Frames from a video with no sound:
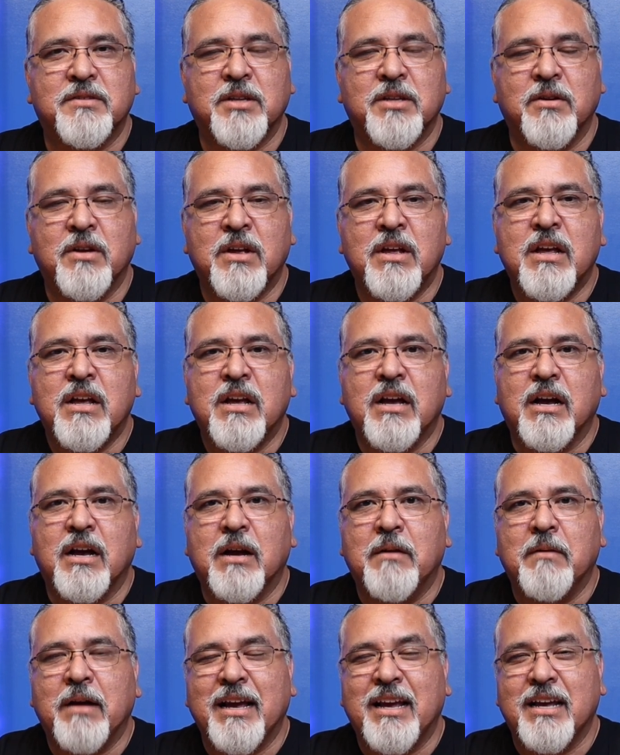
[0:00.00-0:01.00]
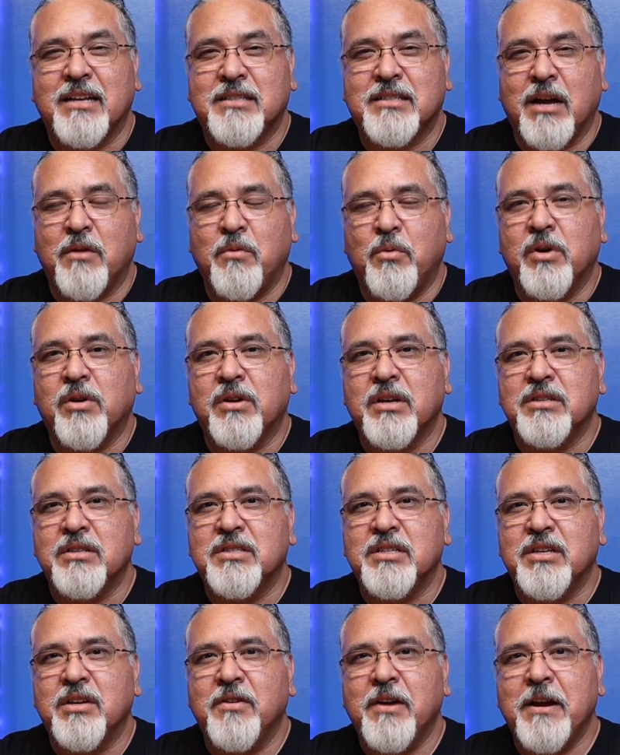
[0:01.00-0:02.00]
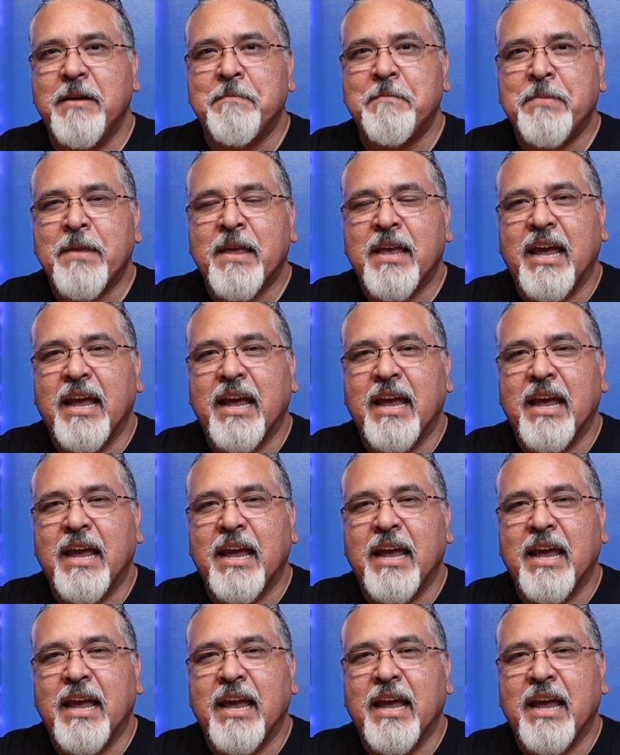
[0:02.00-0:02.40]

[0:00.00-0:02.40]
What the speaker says: So I guess I will consider it,